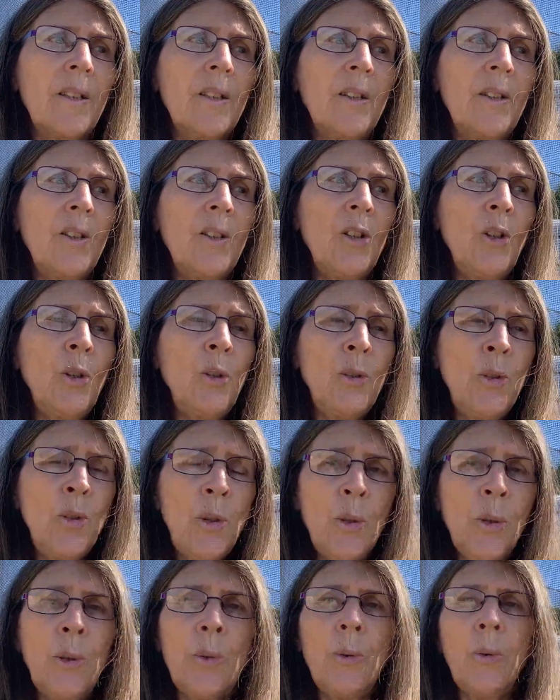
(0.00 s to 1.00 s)
you
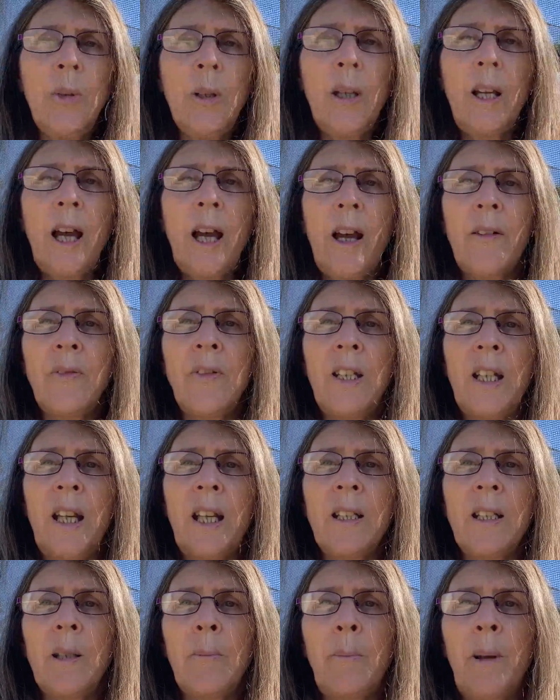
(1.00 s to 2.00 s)
do have to
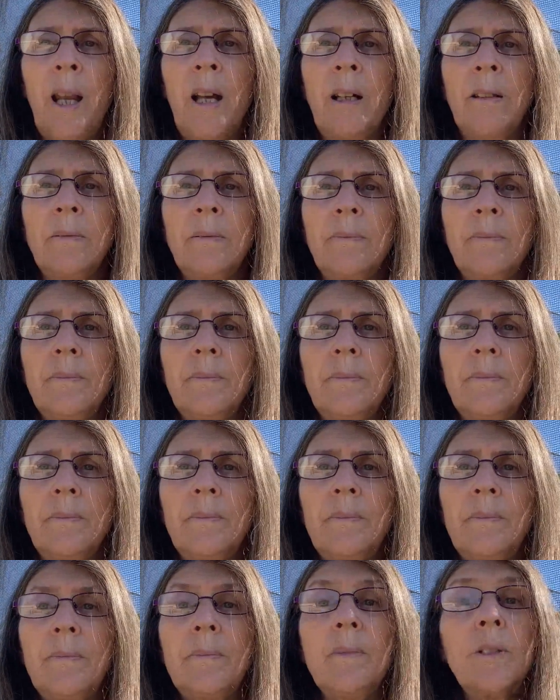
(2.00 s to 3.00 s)
get them out
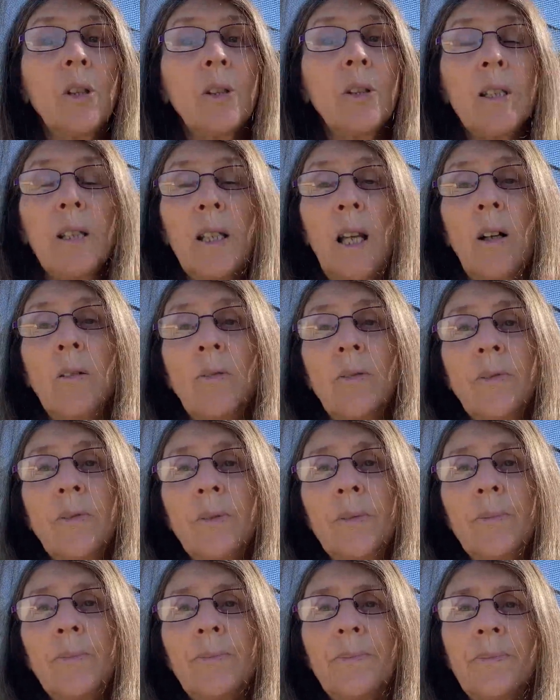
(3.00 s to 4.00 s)
yourself,
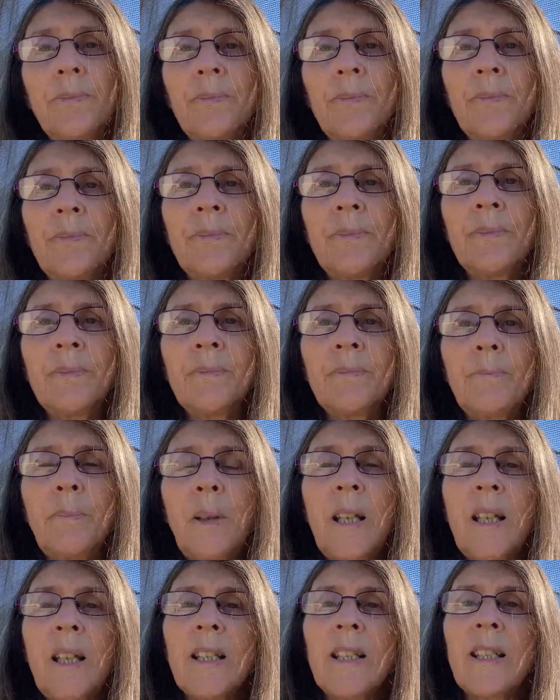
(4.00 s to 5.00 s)

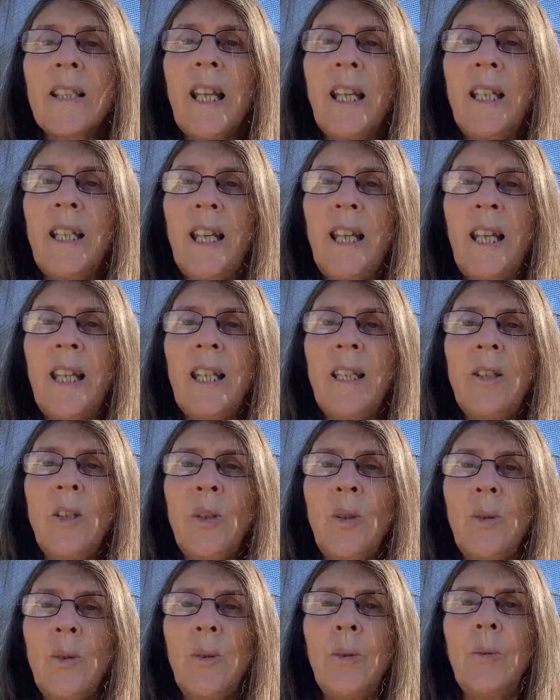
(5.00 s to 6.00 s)
because they need
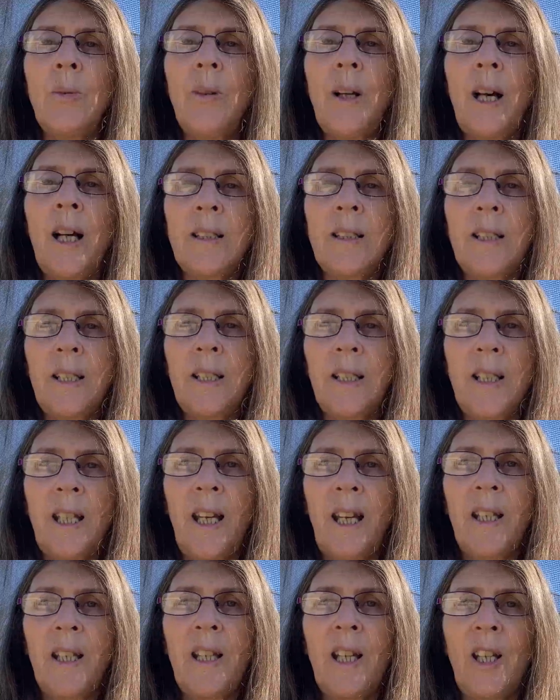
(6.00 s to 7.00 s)
to
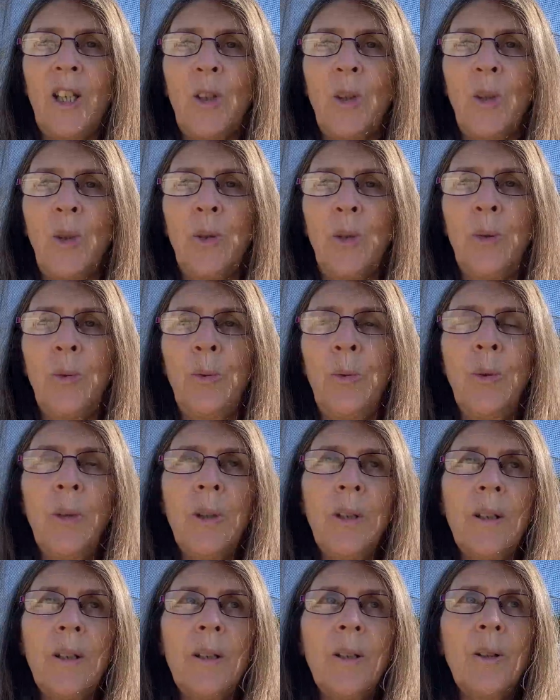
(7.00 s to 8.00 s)
understand that you
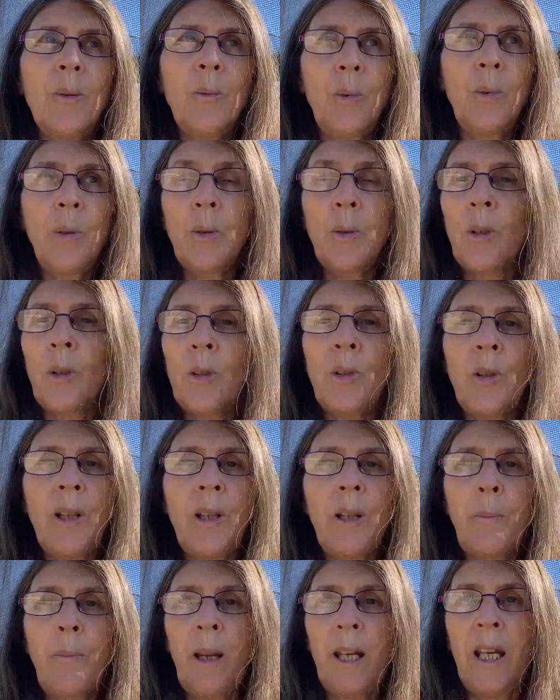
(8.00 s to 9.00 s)
will not do
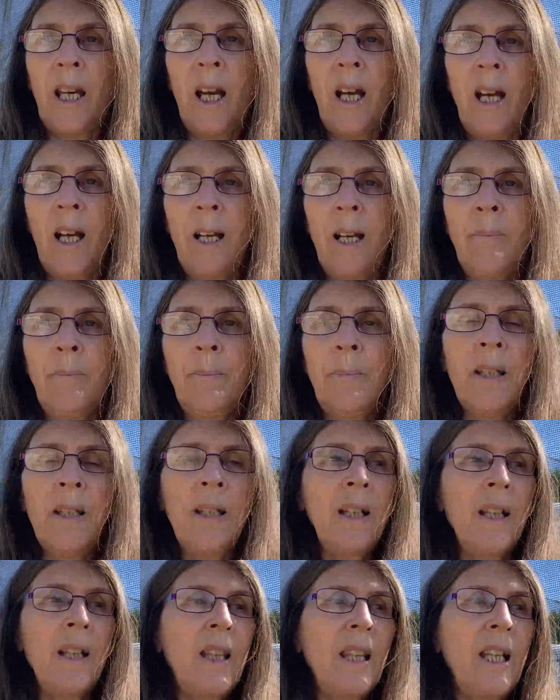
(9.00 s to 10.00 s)
them any harm.
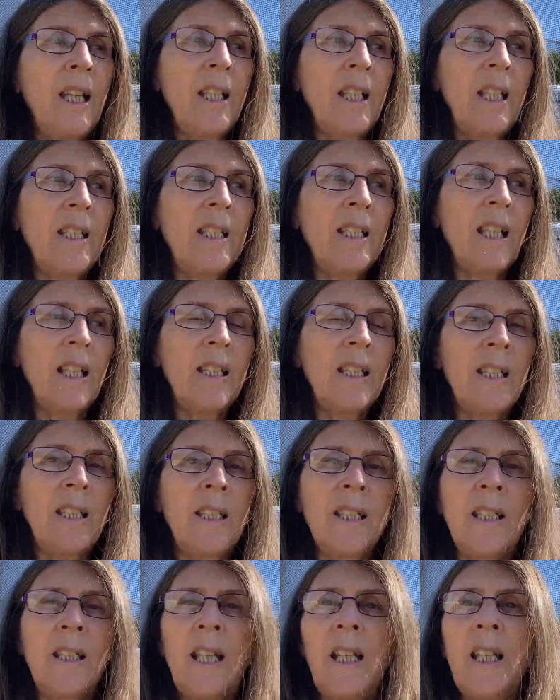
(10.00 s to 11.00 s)
They need to
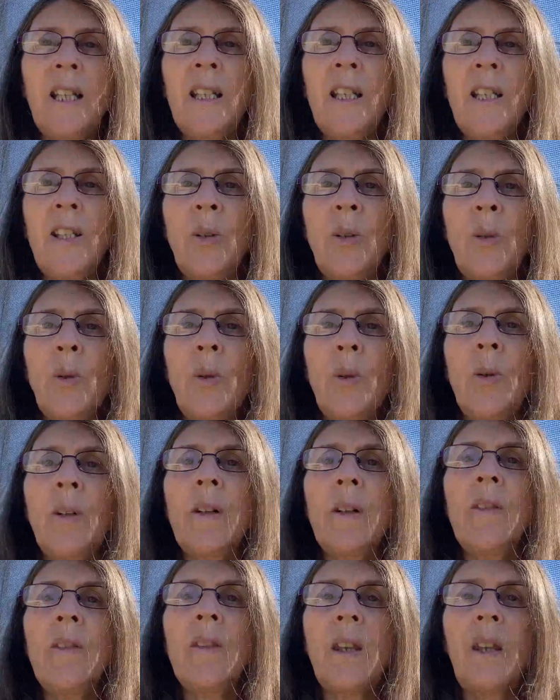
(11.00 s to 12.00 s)
understand that you're
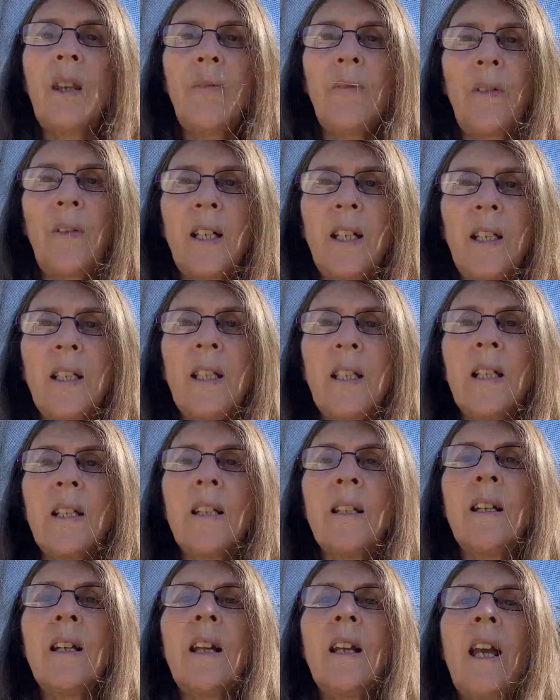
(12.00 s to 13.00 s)
their friend
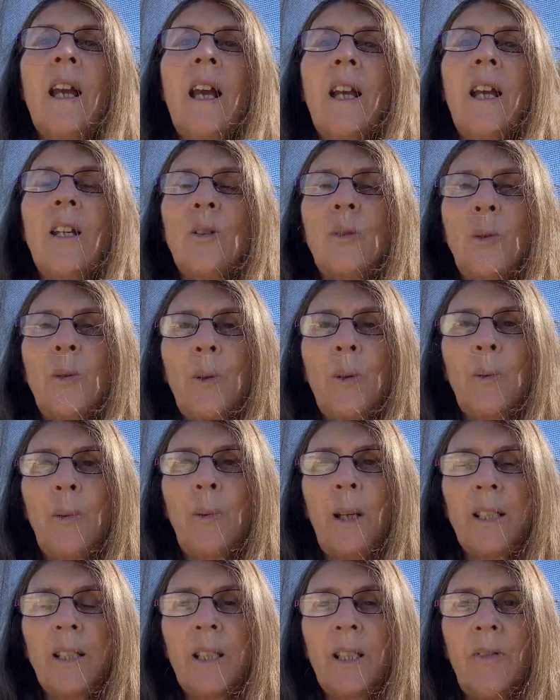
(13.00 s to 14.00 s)
and all the
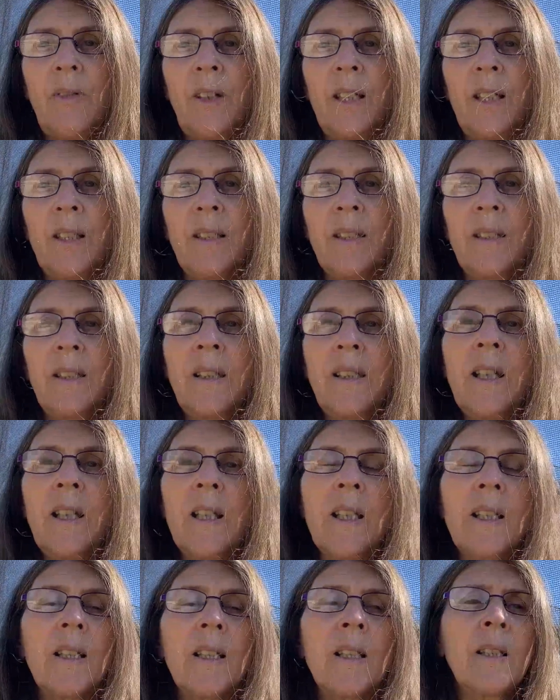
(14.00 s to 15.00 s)
rest of it.
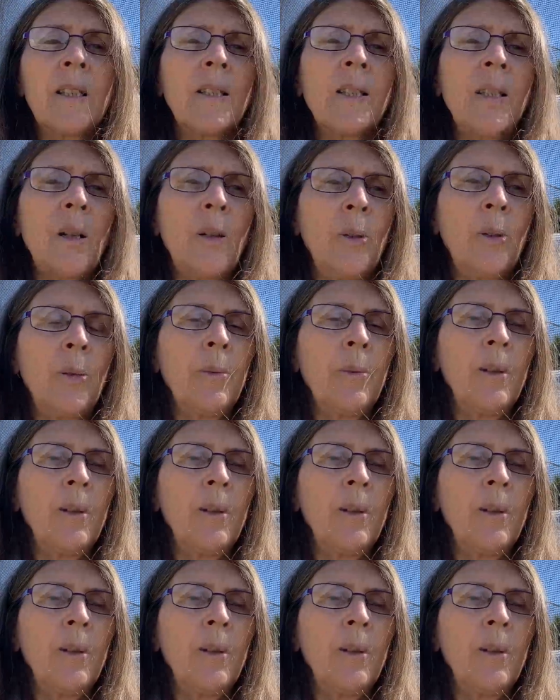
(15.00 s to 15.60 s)
So,